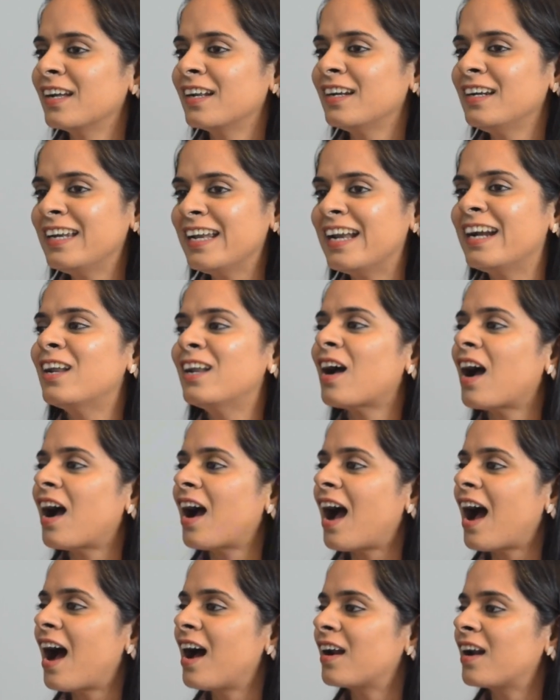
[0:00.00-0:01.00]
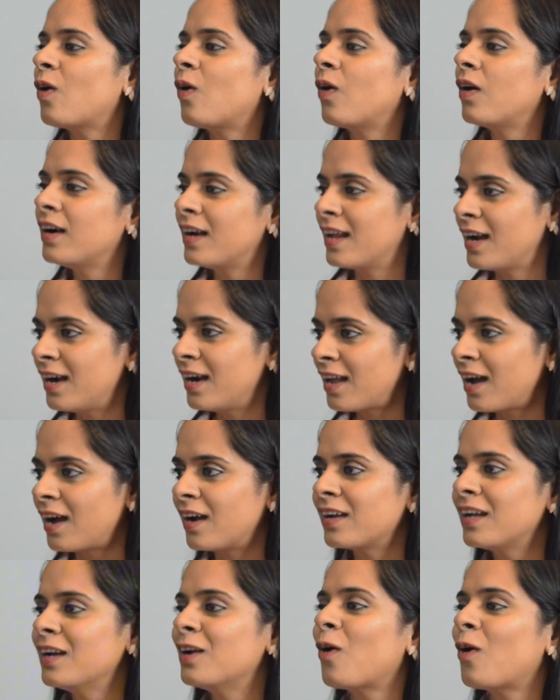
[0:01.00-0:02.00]
need our all data
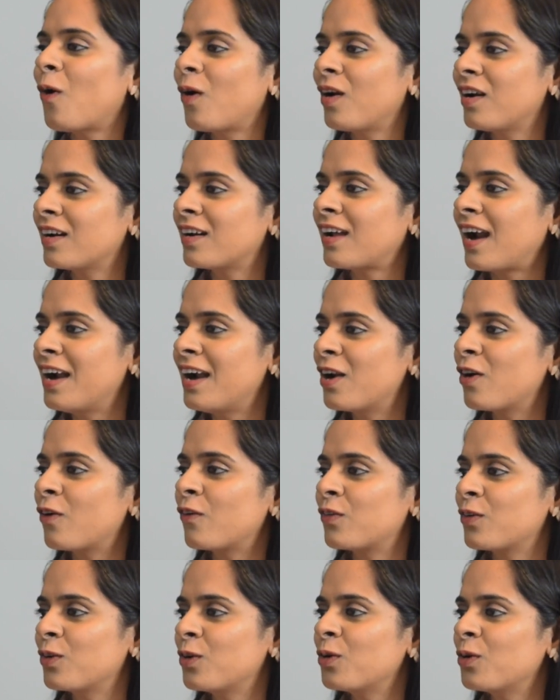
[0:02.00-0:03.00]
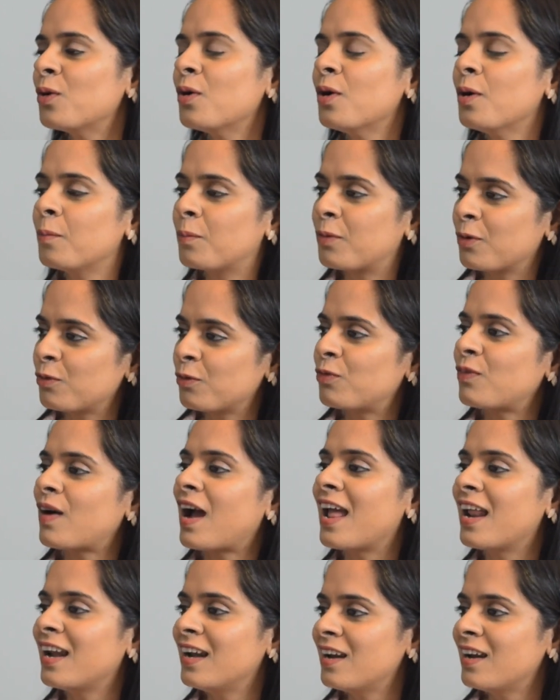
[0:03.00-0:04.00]
in all kind of
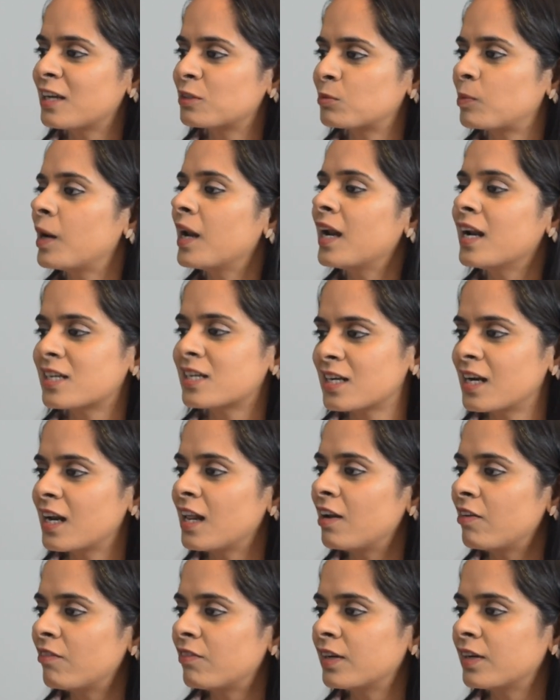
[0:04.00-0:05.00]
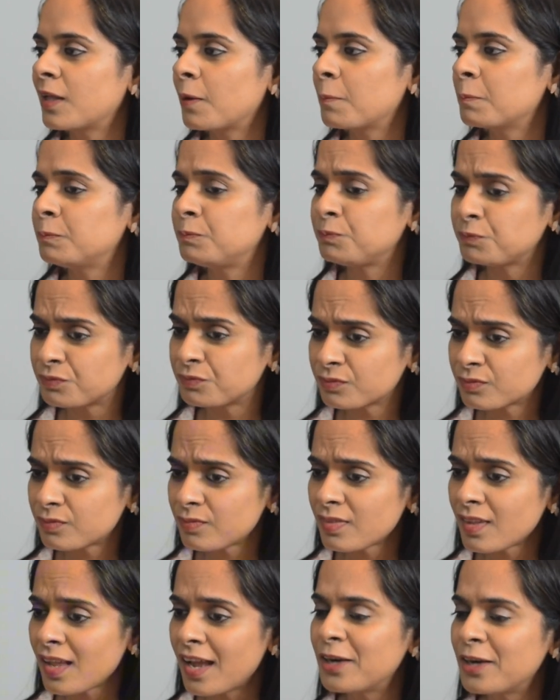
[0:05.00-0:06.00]
profile explanation and everything.
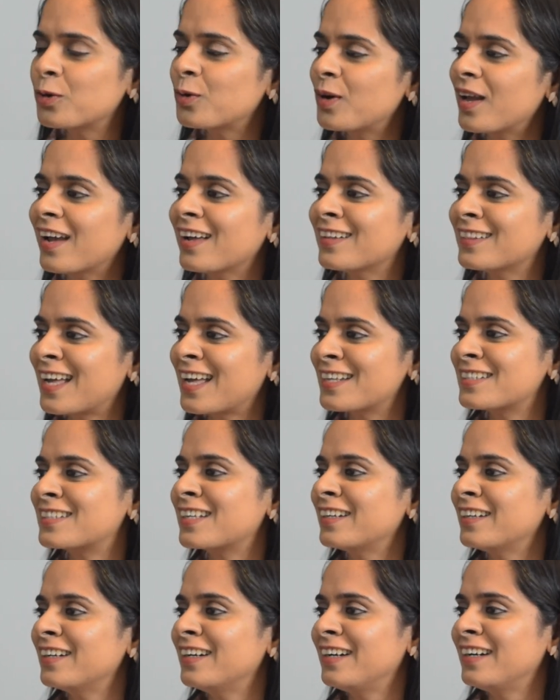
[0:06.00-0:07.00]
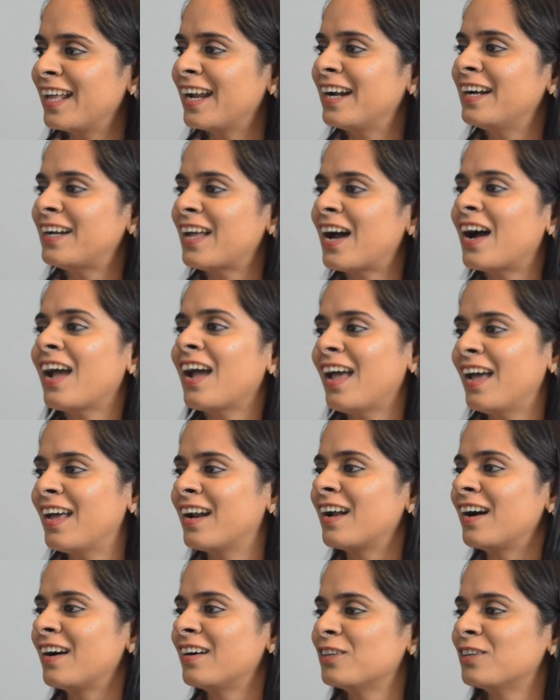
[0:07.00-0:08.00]
And today there is a data
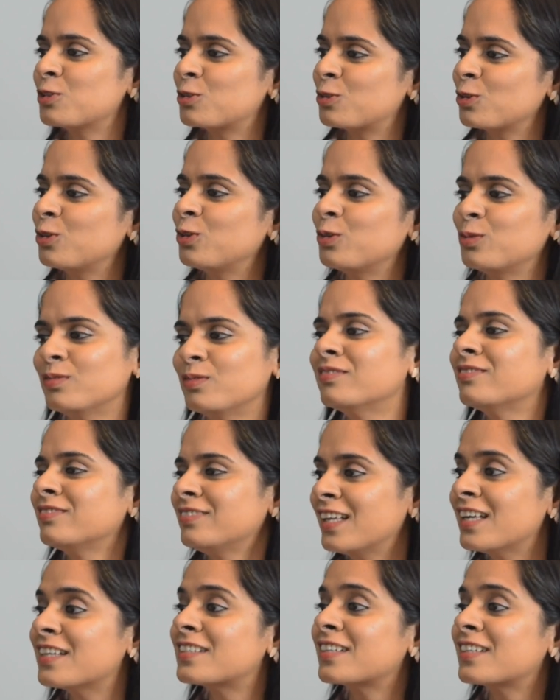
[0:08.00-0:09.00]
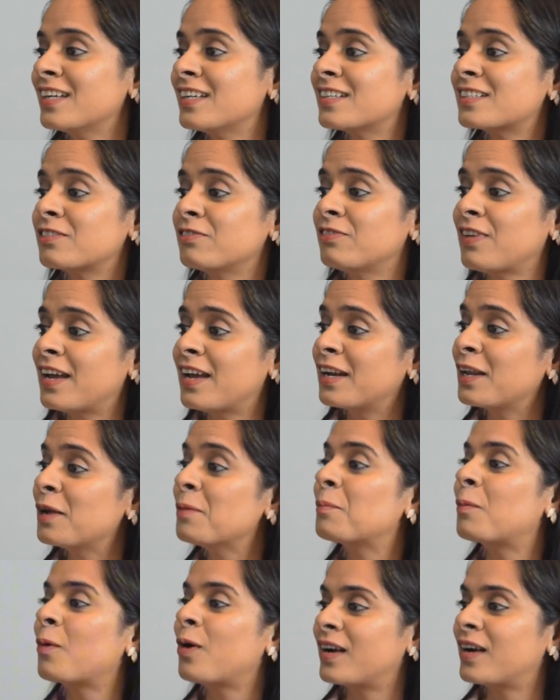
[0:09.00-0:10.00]
era, so this is very
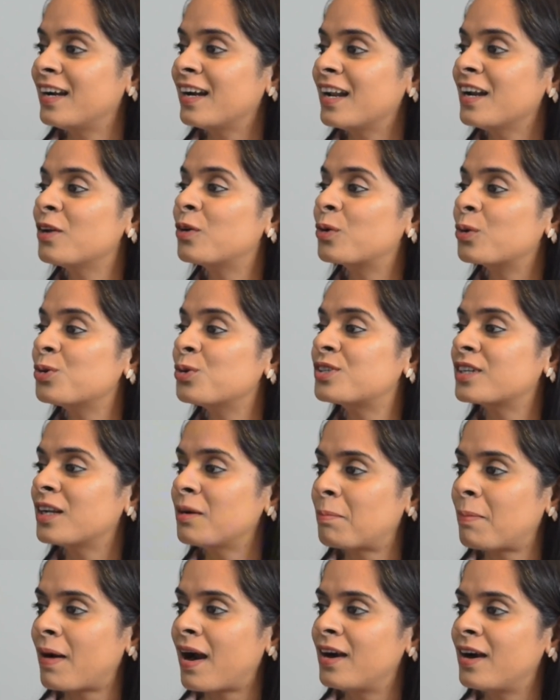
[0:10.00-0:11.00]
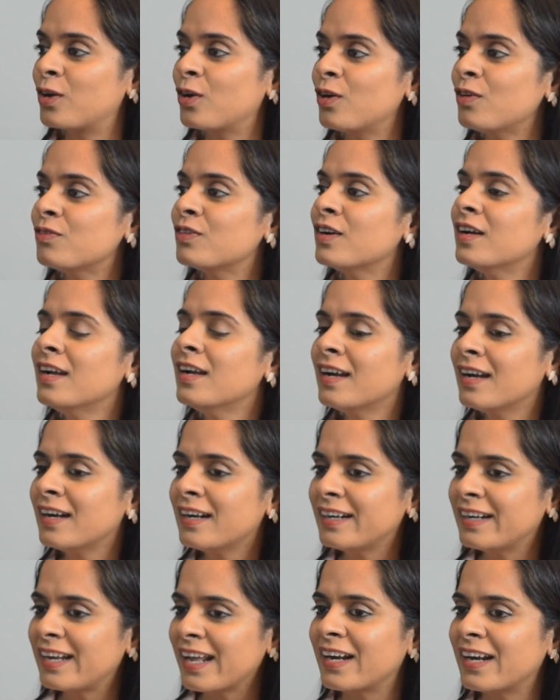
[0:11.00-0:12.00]
important and crucial part of
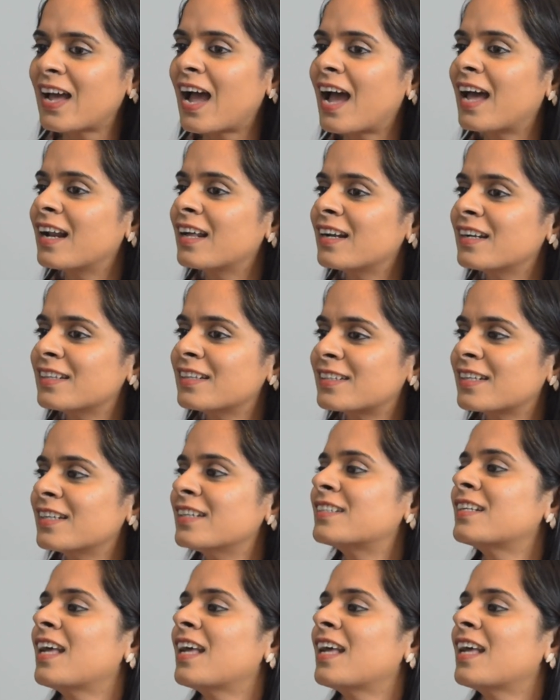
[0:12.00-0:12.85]
data analysis